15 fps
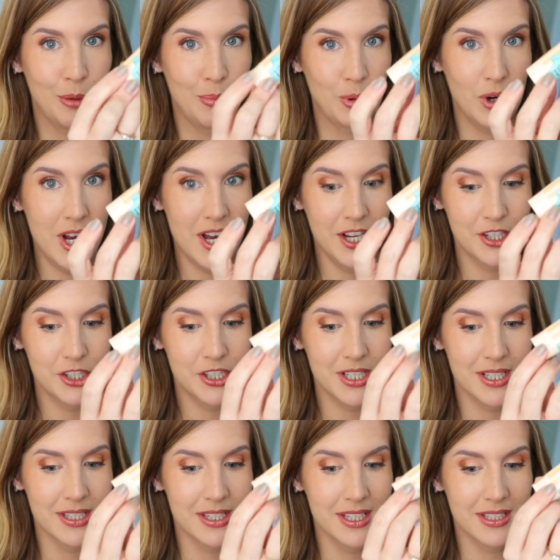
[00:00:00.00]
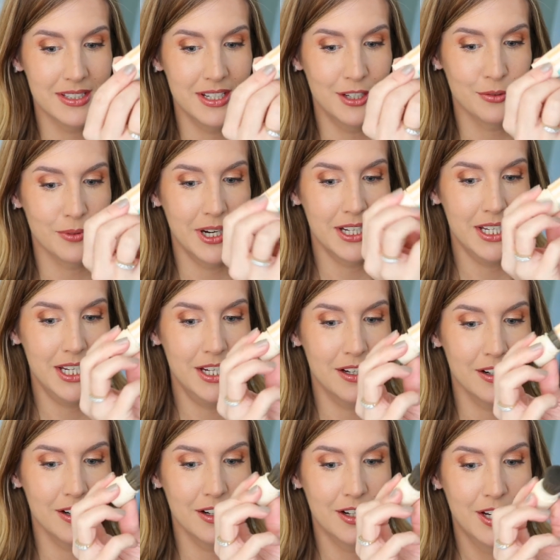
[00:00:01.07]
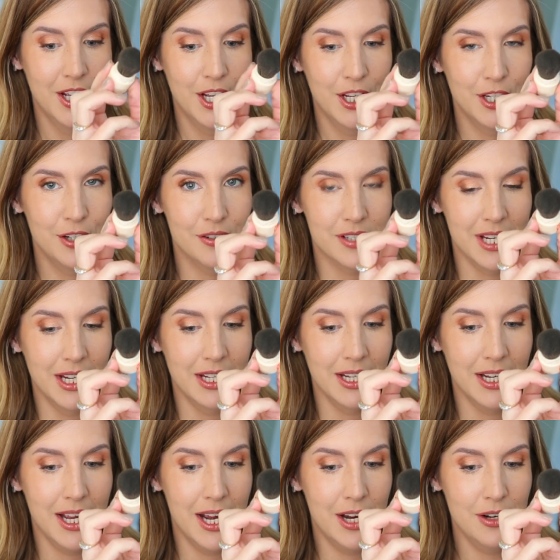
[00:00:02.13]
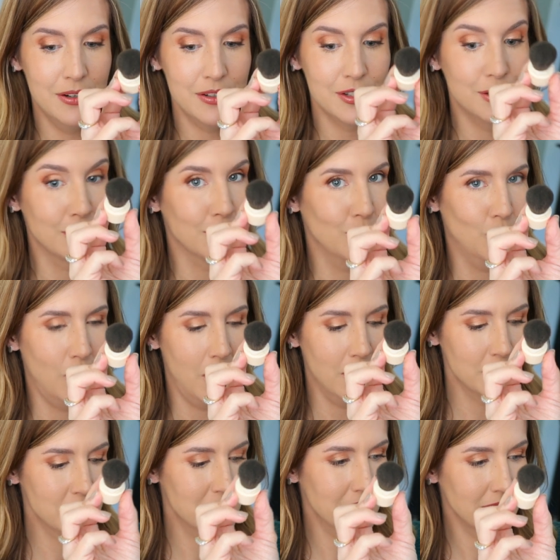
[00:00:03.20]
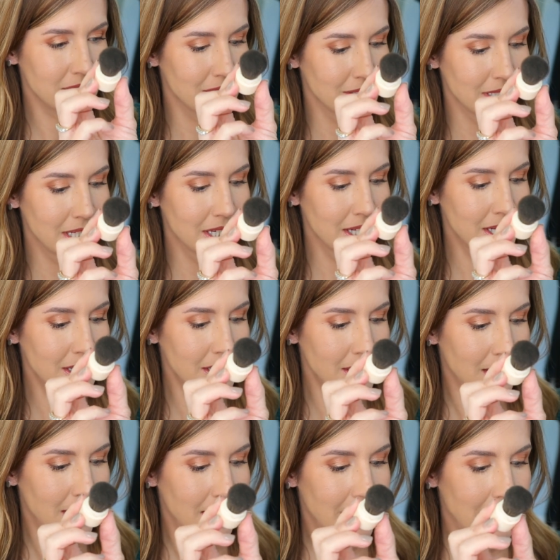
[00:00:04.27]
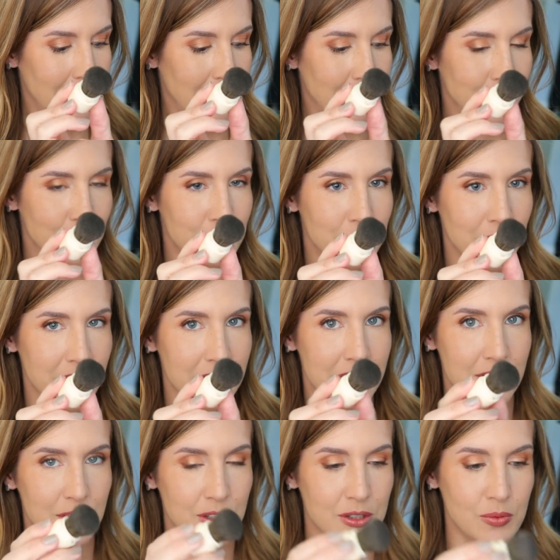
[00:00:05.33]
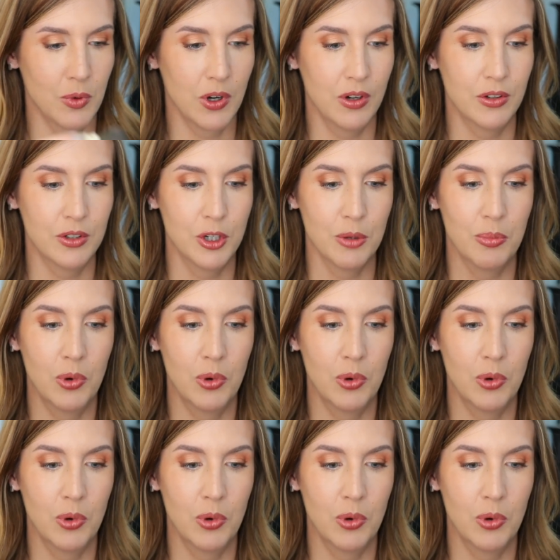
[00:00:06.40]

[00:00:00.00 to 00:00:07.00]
the brush is this end right here. You take it out, you can wash it, clean it, and you just swirl your